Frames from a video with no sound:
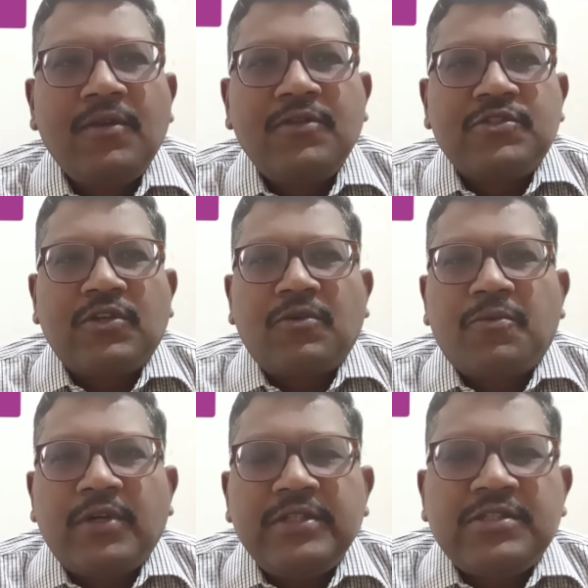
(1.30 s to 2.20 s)
So
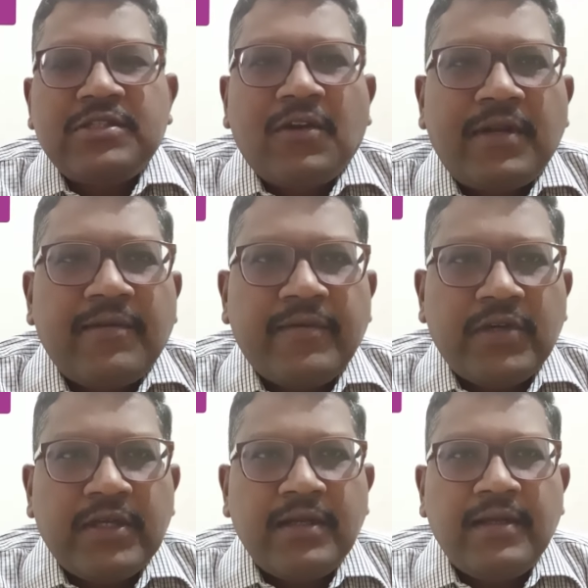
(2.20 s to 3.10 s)
praise the Lord,
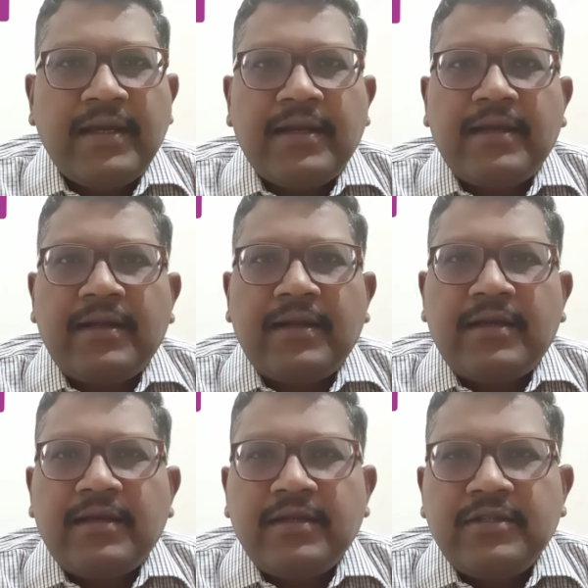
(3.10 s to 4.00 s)
everyone, and
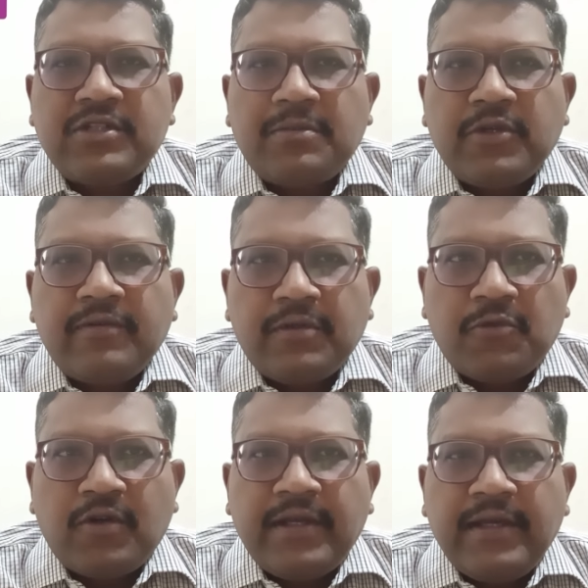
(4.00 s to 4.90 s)
uh, it's a beautiful
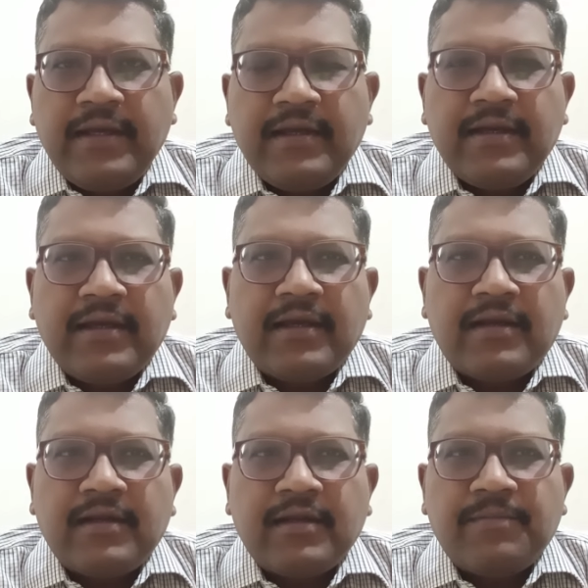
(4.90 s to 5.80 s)
morning, and
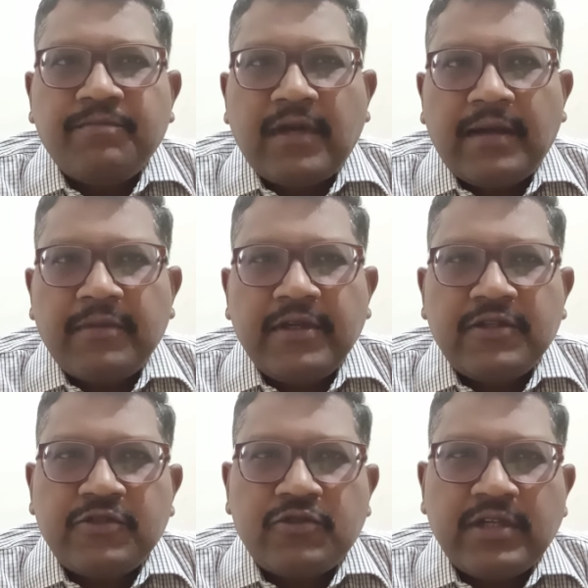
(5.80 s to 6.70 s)
uh, I'm here
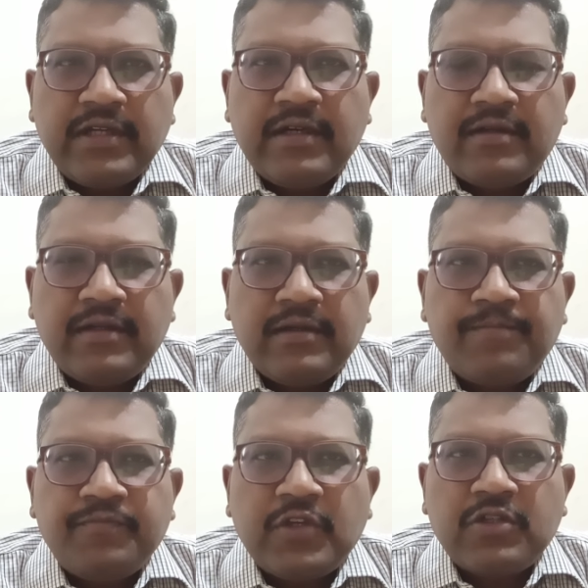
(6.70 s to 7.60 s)
to share
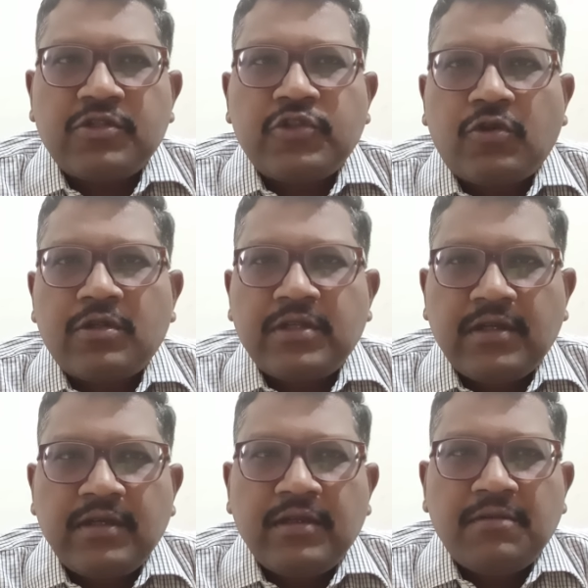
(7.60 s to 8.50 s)
a short
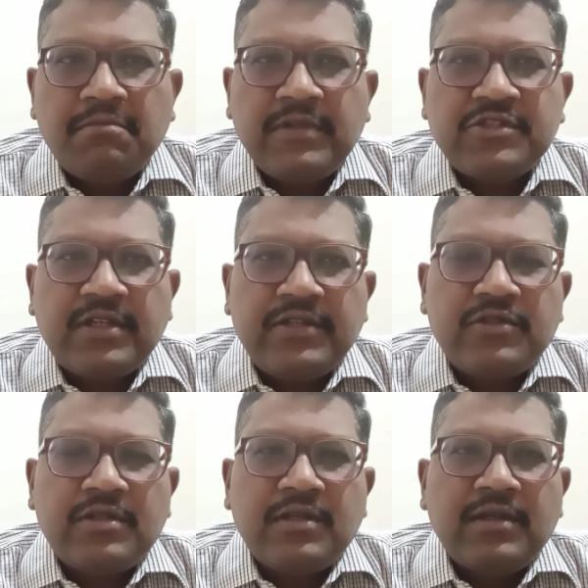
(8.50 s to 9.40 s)

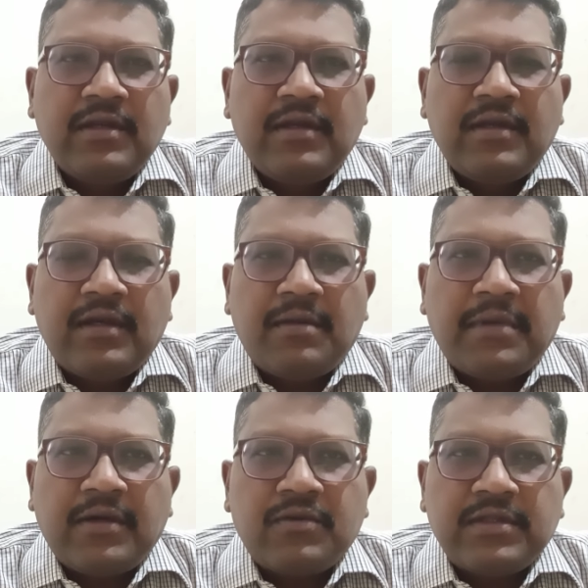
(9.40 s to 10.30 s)
message
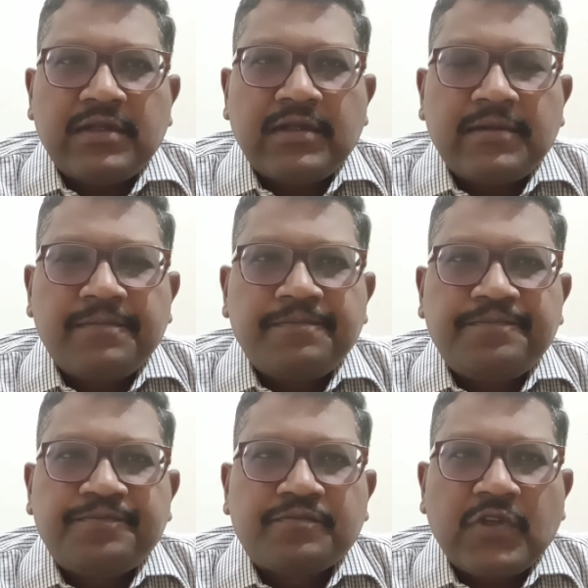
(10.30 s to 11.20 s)
about uh,
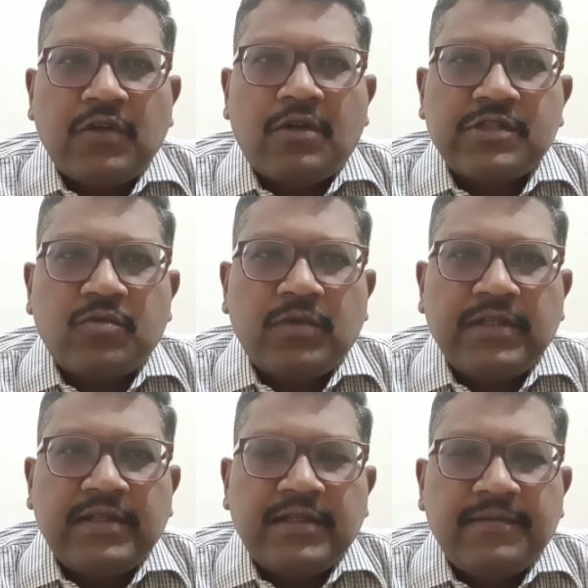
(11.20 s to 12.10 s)
God's
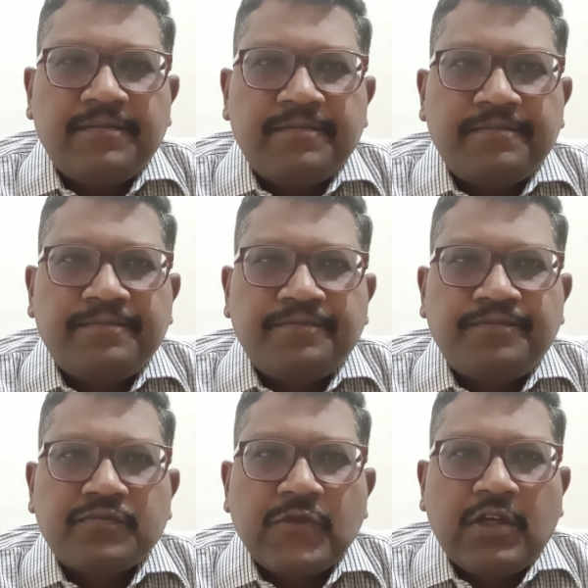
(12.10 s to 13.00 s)
Word.
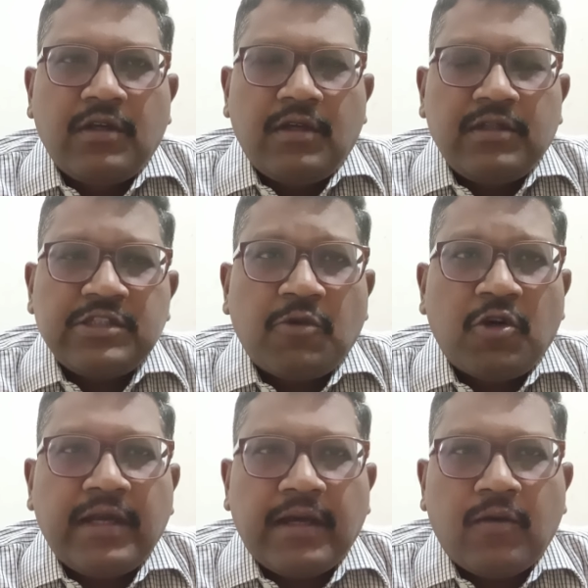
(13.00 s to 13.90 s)
This
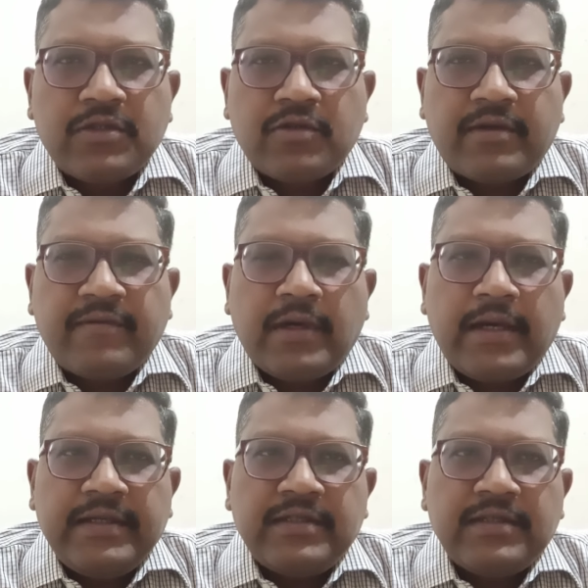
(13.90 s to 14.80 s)
morning, I want to
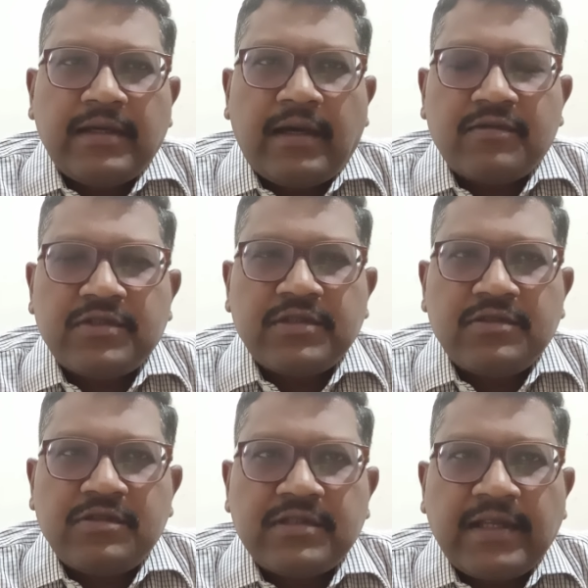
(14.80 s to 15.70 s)
remind ourselves
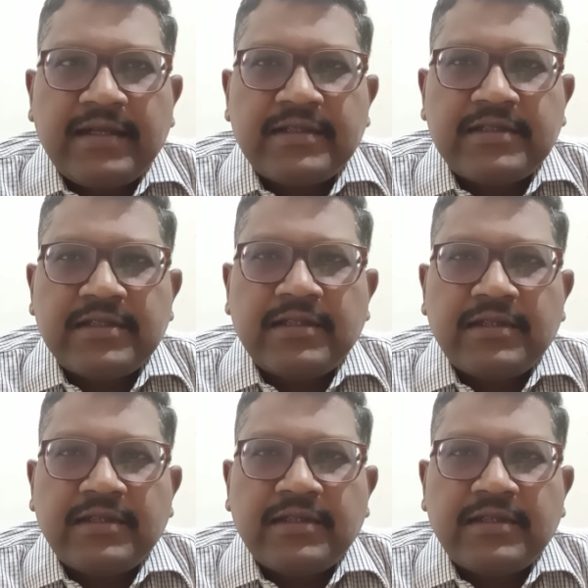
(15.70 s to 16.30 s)
that uh,